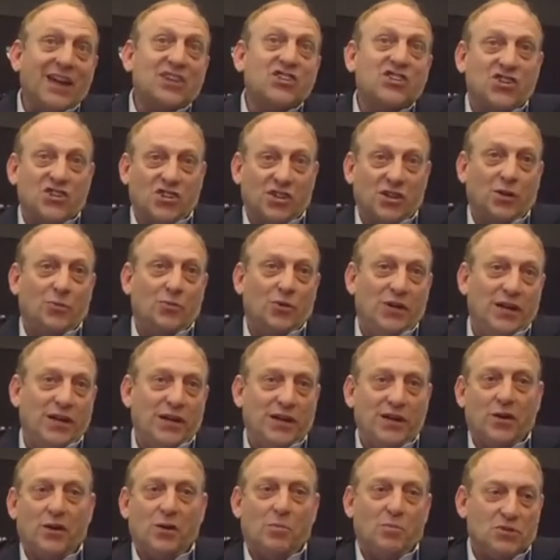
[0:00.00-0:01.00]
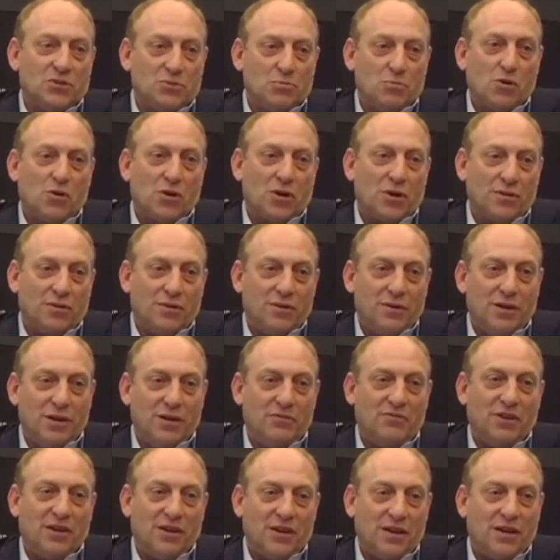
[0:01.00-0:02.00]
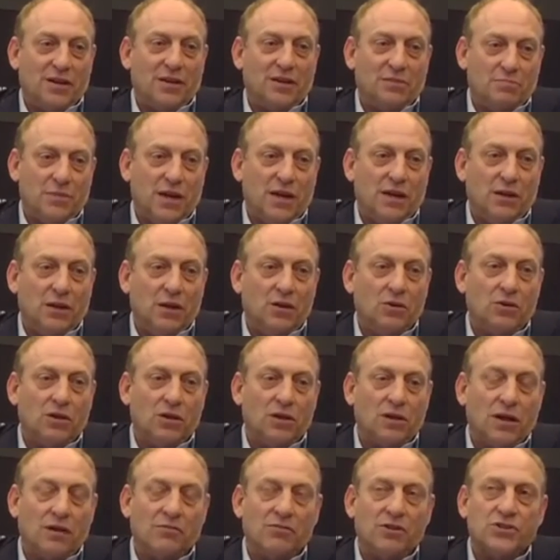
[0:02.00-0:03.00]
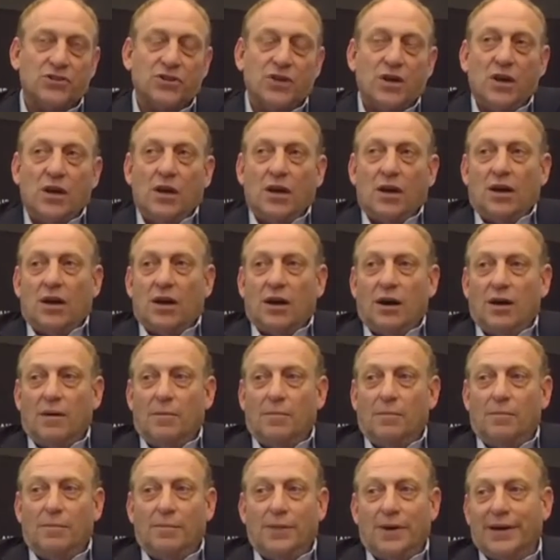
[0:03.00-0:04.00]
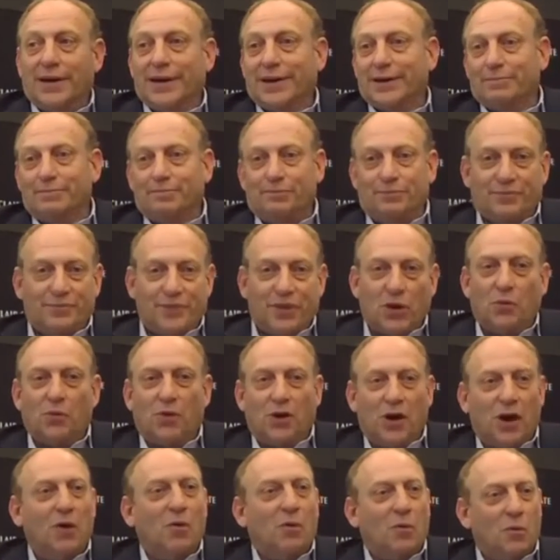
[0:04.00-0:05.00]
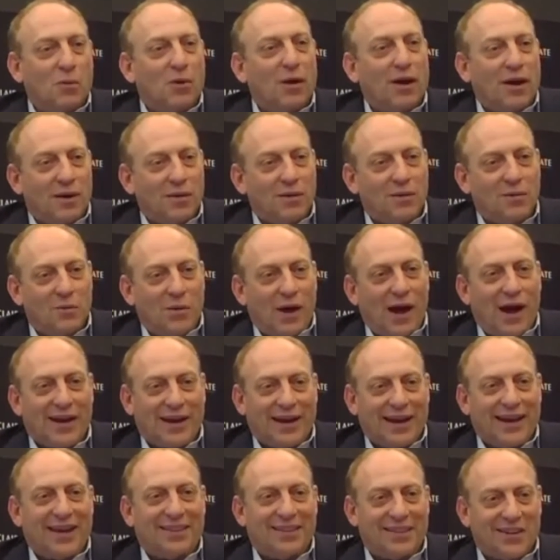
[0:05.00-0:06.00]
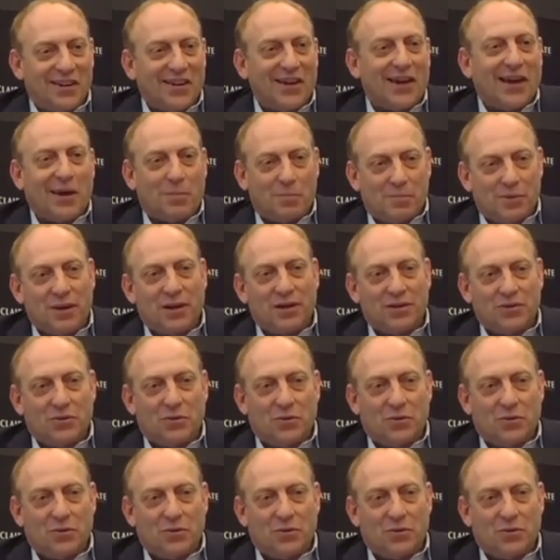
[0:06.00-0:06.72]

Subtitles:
We need it almost more even than at many local levels. And I don't know how to get there yet, but I do